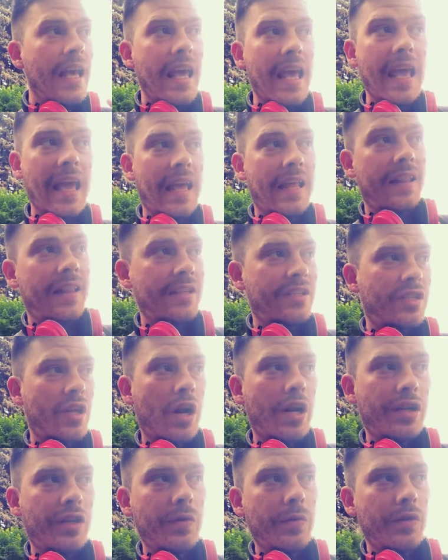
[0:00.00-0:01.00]
And they
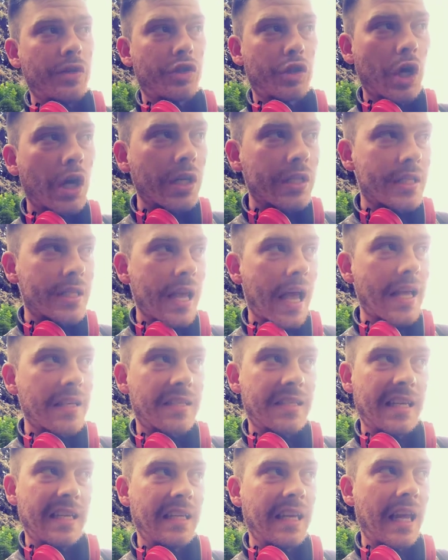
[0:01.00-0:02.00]
started doing drugs as
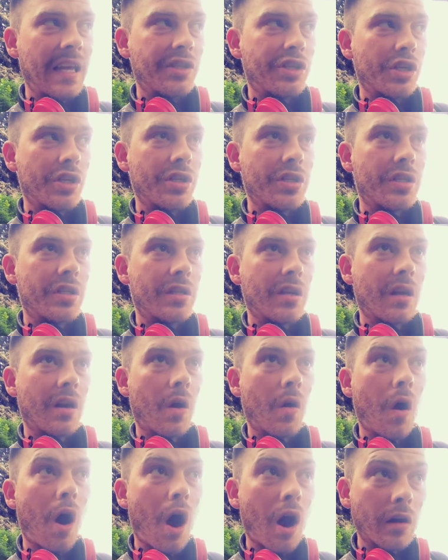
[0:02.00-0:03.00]
teenagers, you
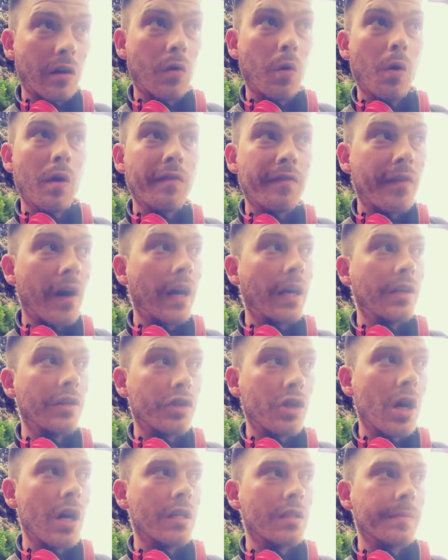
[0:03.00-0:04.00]
know, hardcore fucking
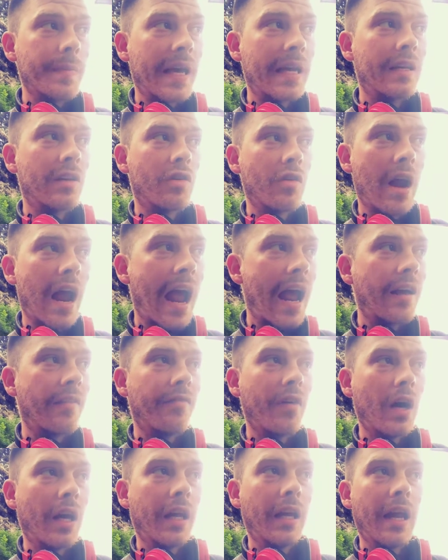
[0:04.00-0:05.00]
drugs, man. Crack,
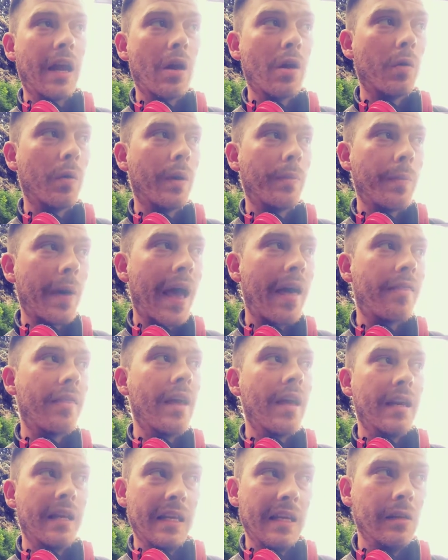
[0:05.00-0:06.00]
fucking heroin,
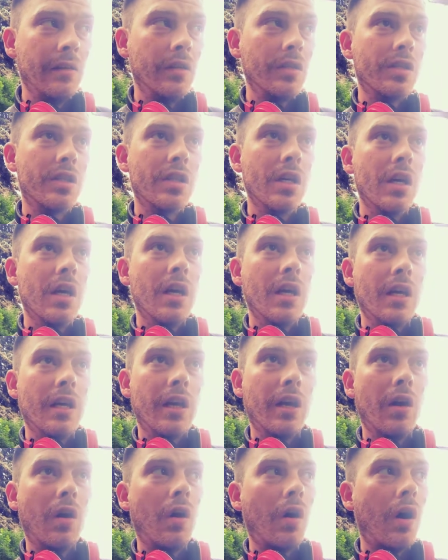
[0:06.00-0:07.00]
meth, needles,
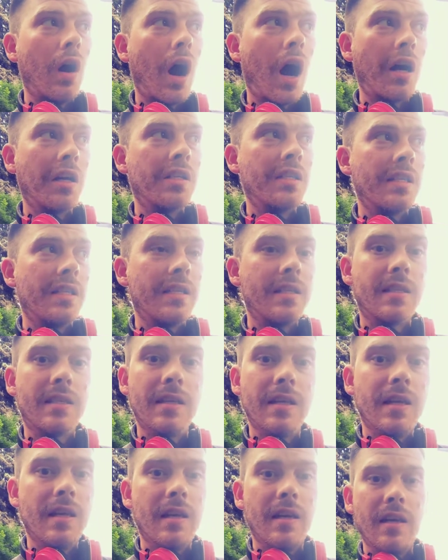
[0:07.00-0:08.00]
you know, oxys,
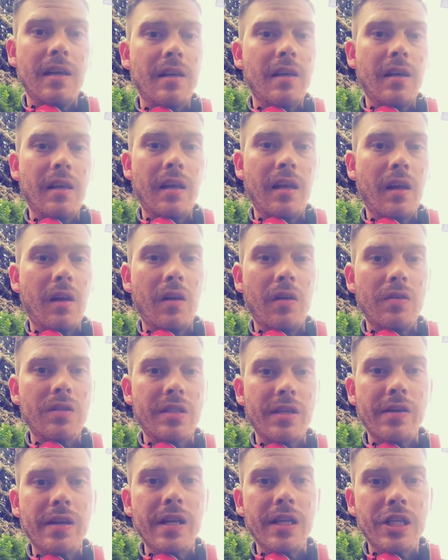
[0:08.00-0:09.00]
you know,
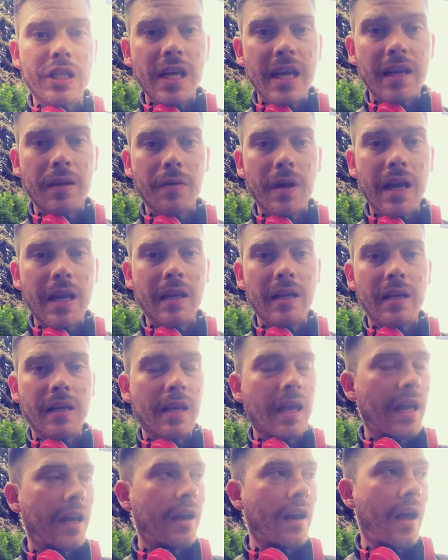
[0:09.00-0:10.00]
serious shit, right?
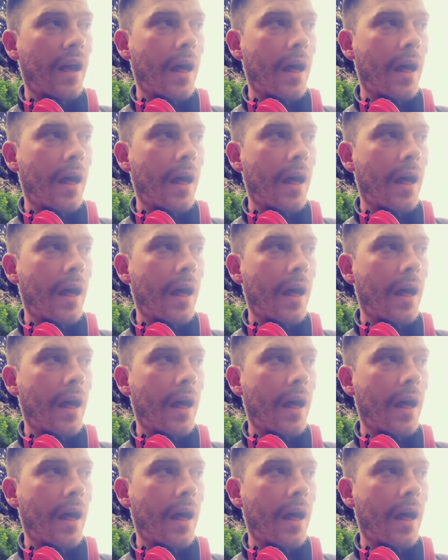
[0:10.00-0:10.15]
And